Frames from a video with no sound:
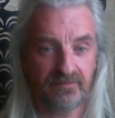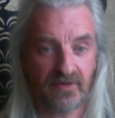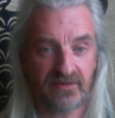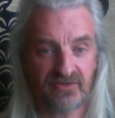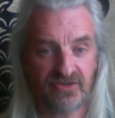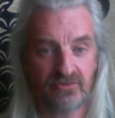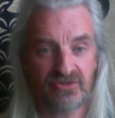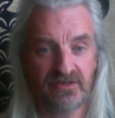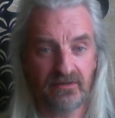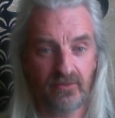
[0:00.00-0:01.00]
and
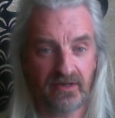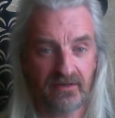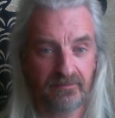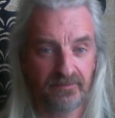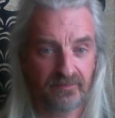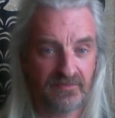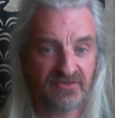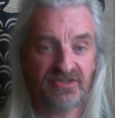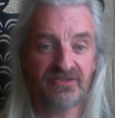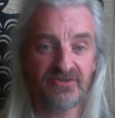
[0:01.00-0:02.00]
socially aware
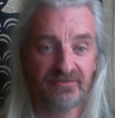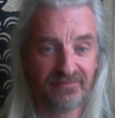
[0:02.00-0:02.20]
citizen.